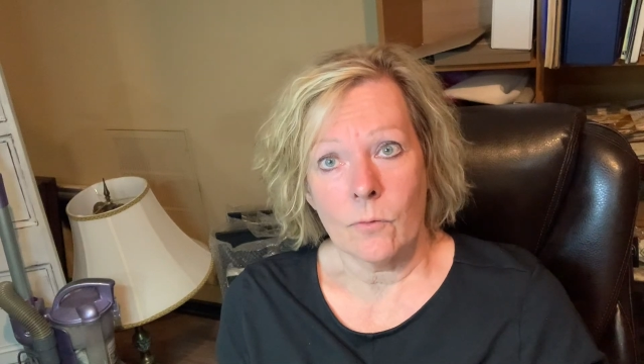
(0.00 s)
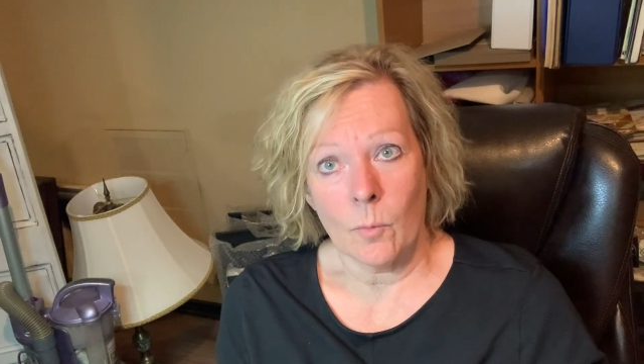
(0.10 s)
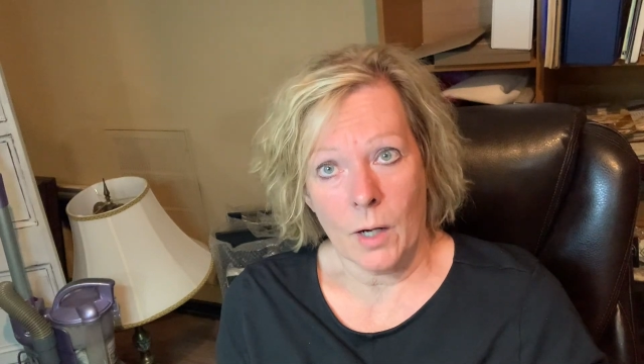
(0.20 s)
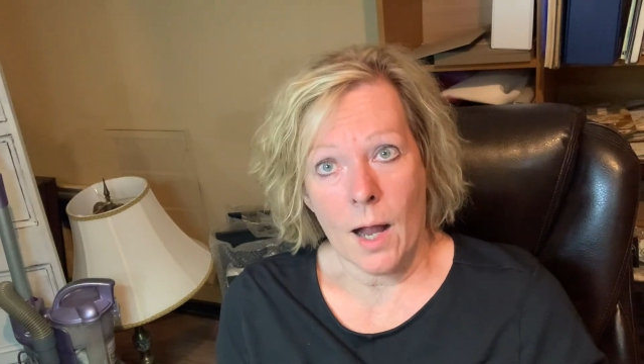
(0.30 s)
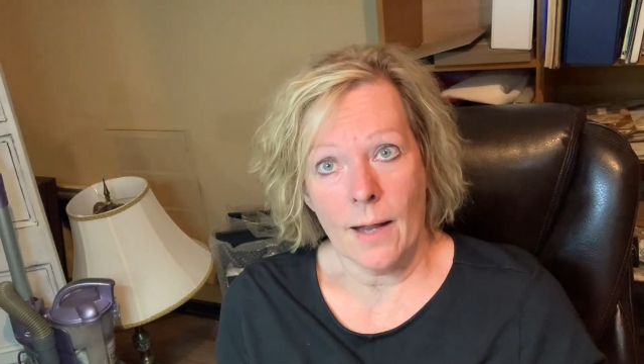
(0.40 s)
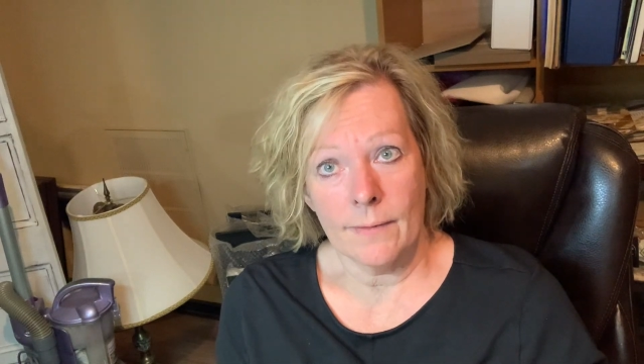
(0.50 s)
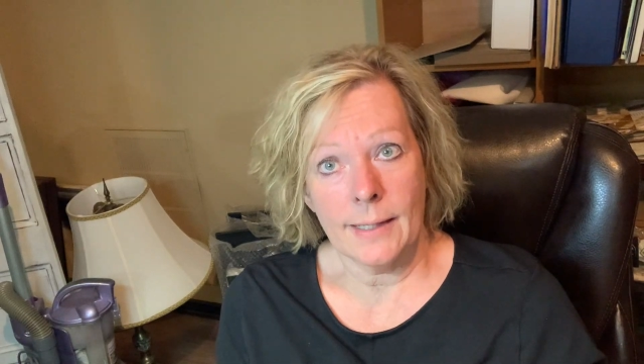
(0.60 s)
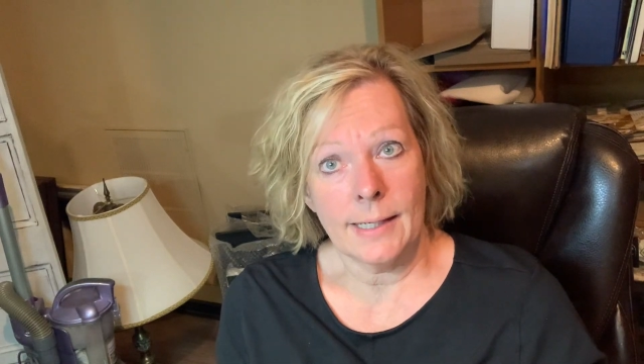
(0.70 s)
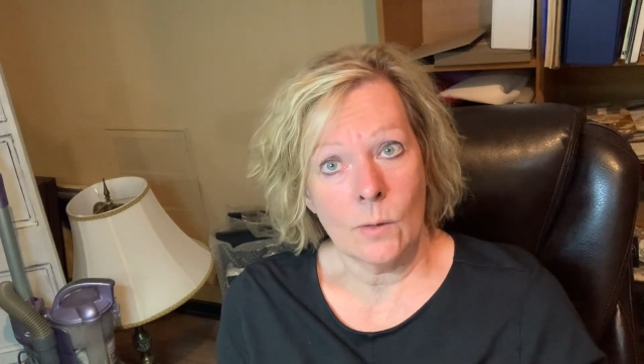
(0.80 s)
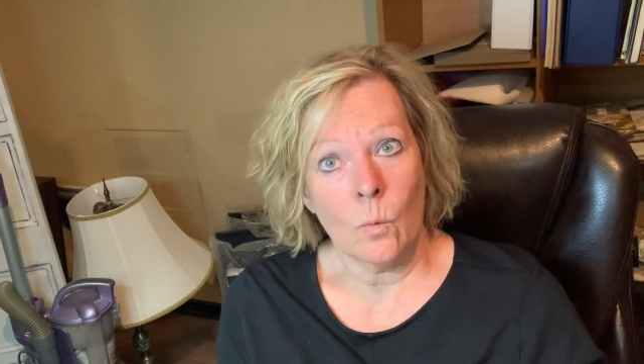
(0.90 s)
from God
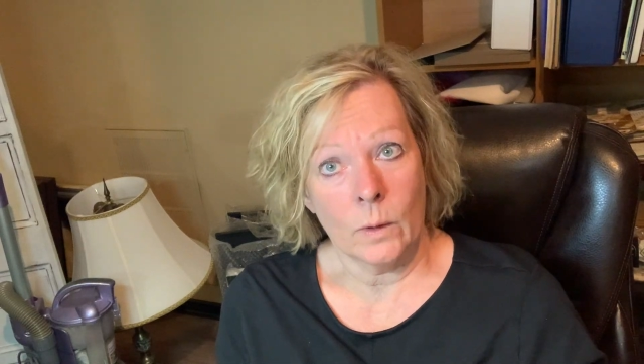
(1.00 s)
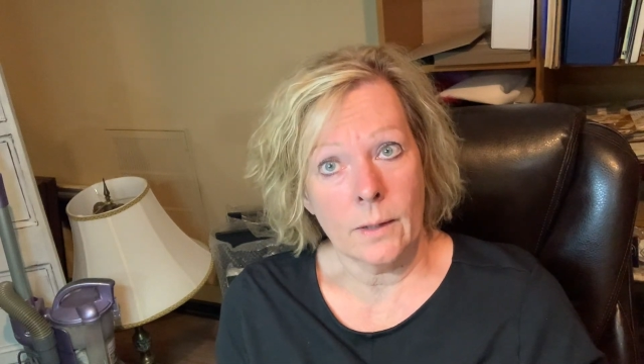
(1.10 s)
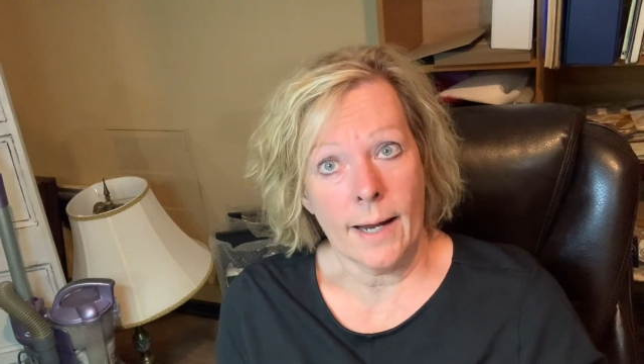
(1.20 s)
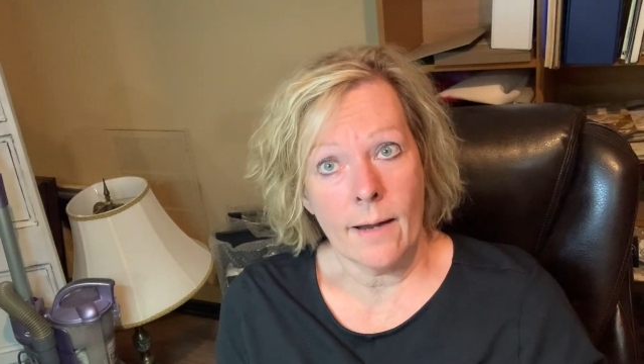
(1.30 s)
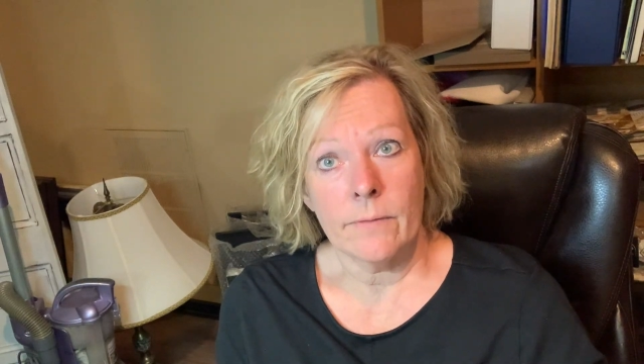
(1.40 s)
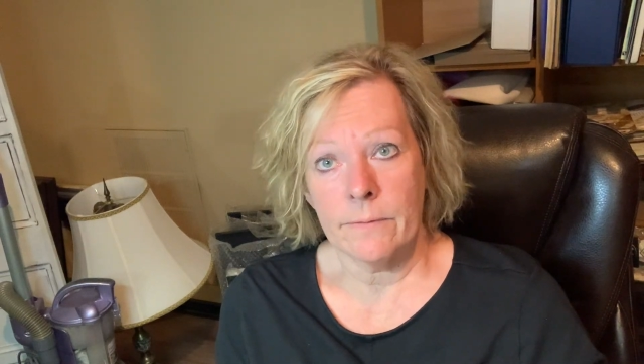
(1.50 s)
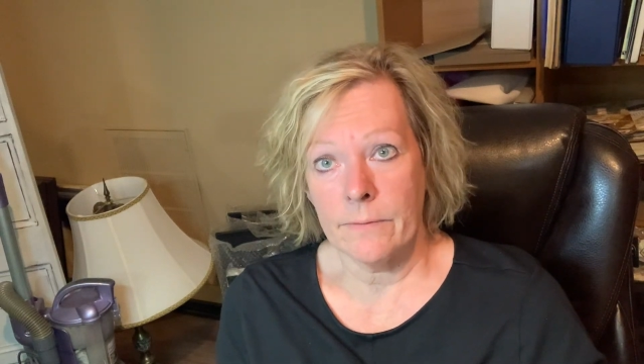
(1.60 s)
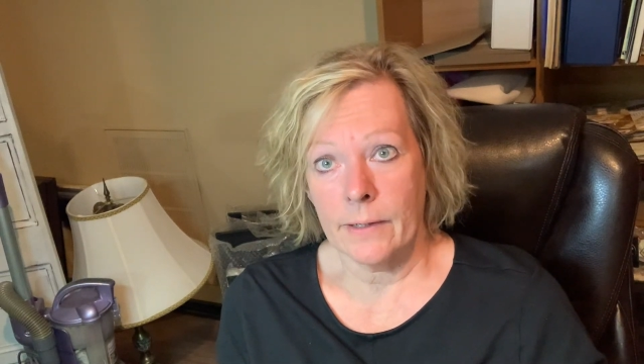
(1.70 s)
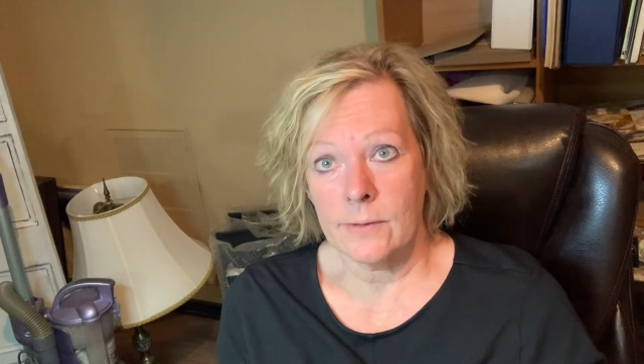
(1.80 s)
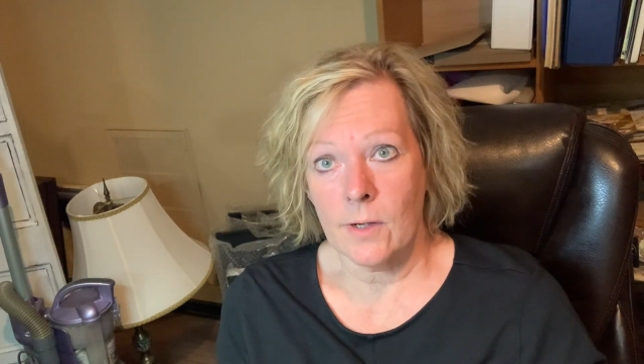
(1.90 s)
that it will have an
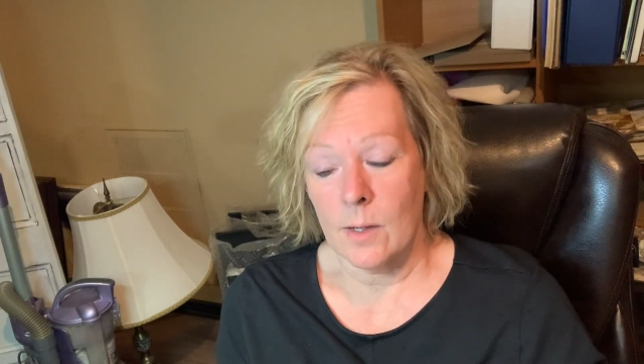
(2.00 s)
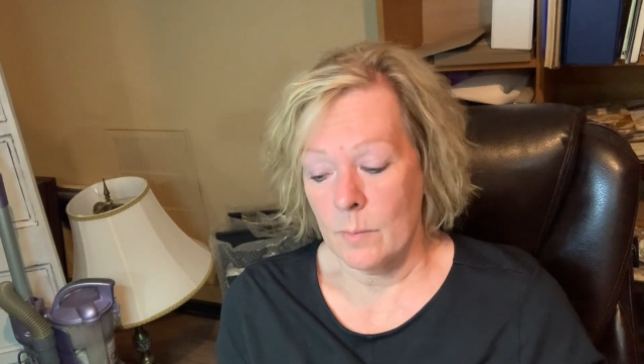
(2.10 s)
effect on them.